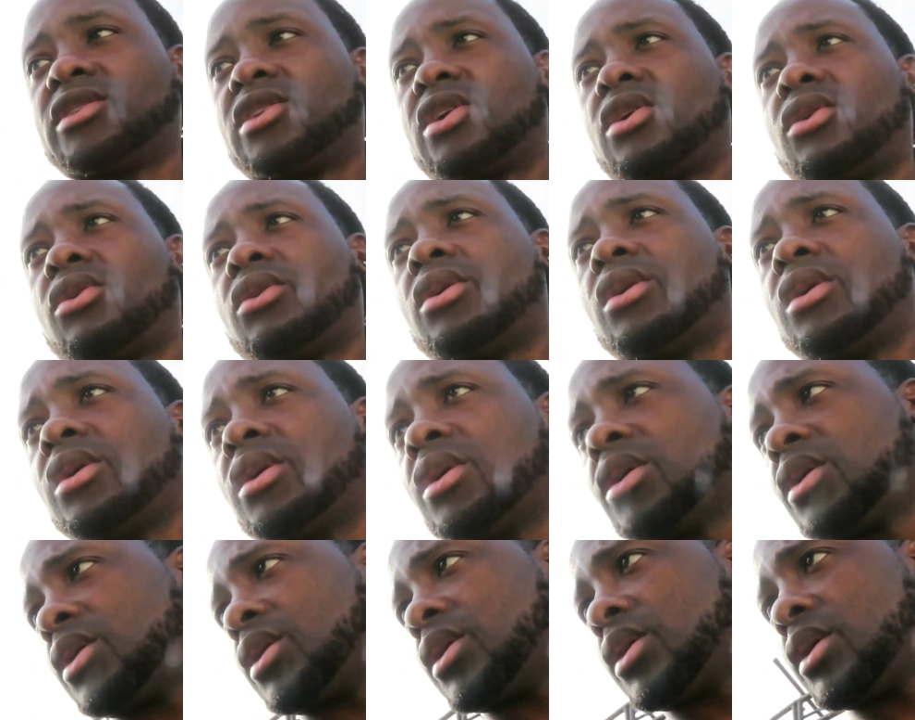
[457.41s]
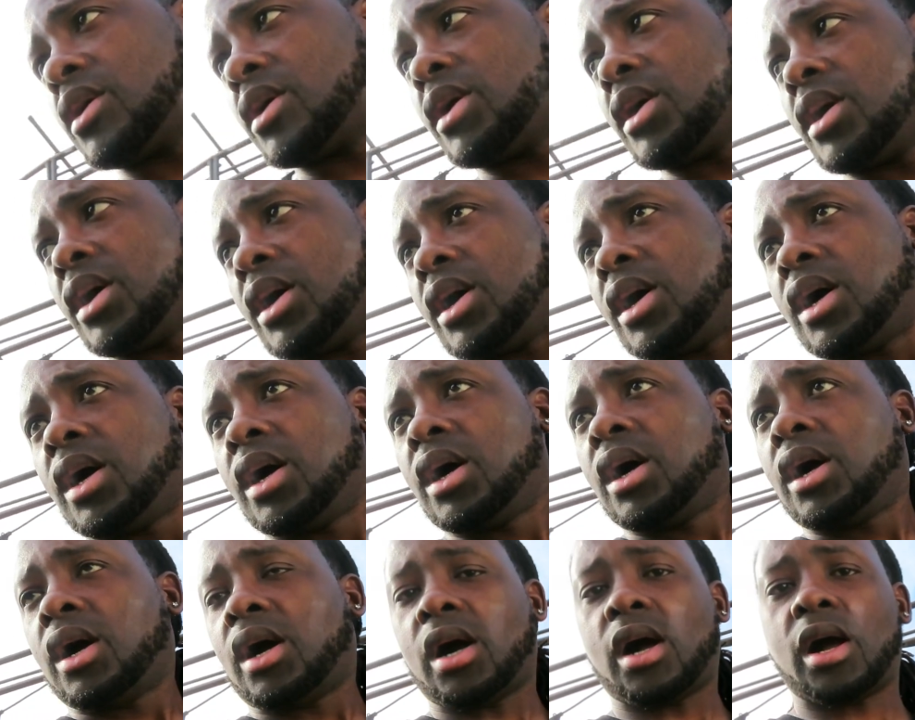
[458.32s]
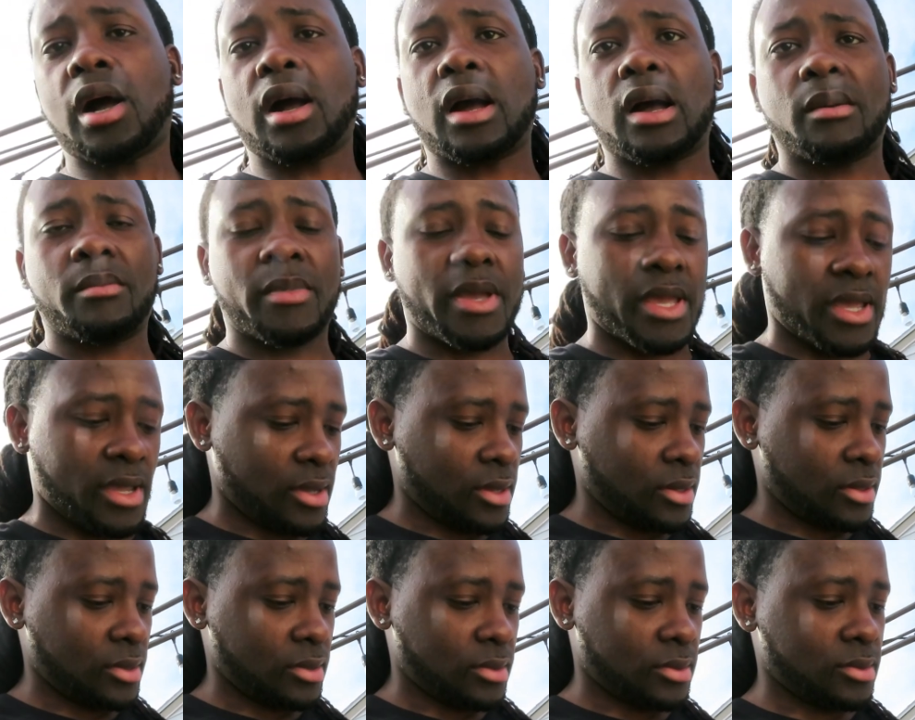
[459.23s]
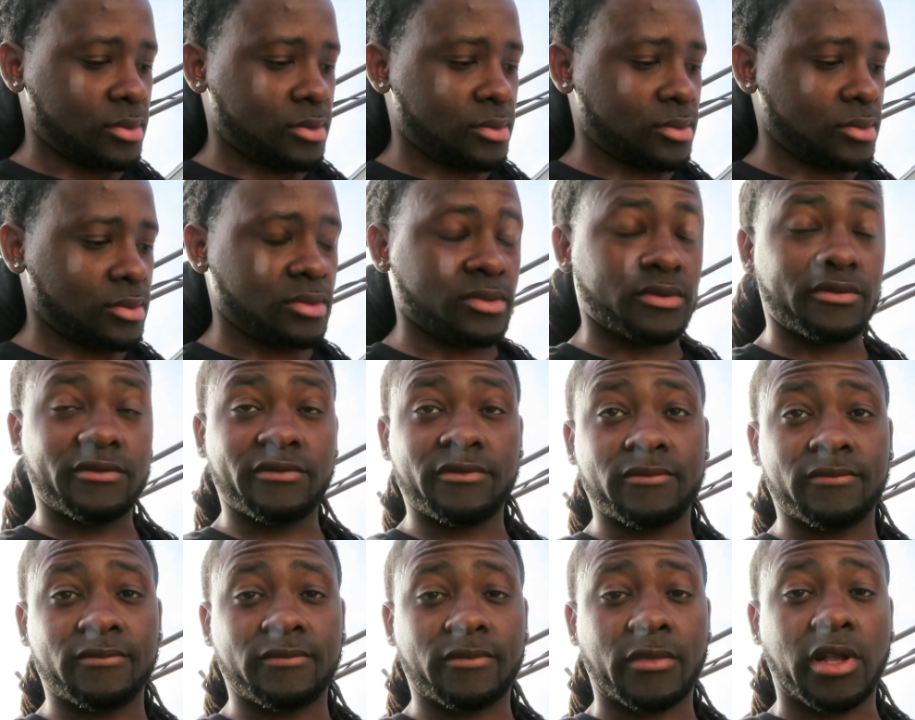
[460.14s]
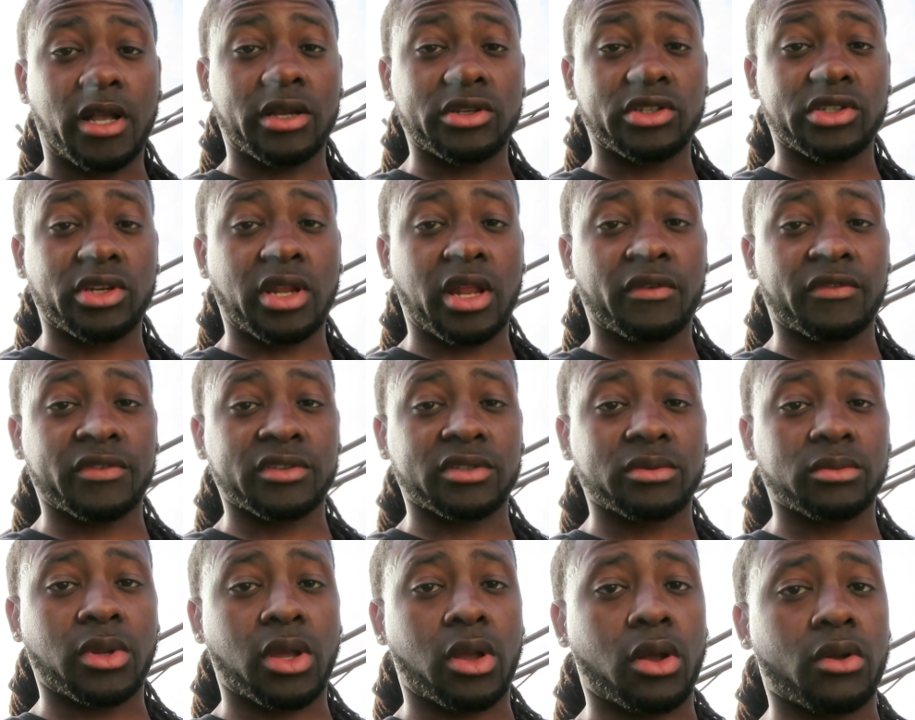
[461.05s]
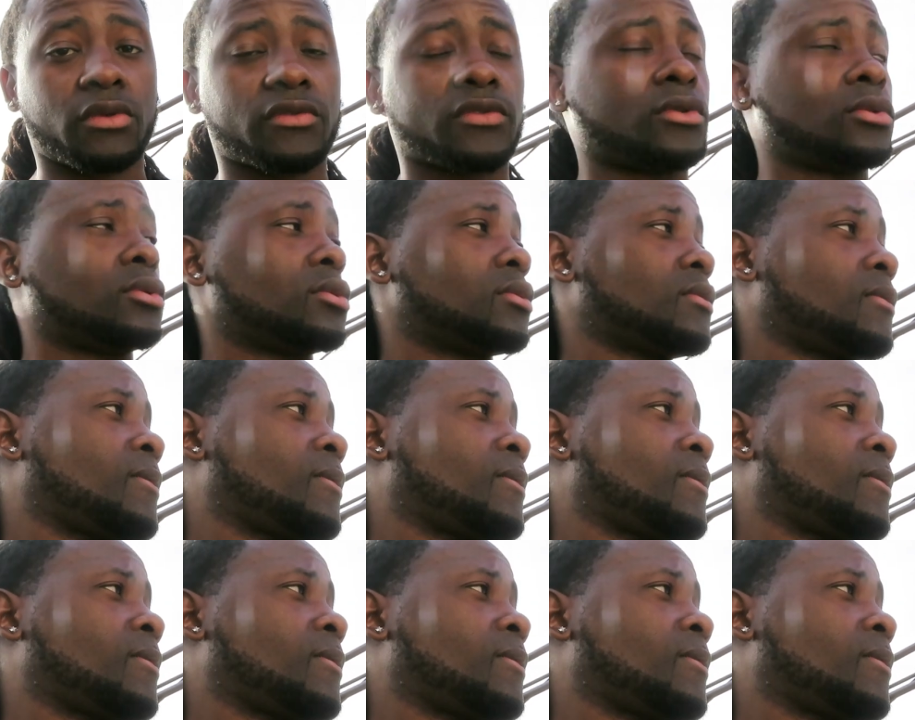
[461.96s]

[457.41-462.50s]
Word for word: So, oh man, hundred dollars for some dog food.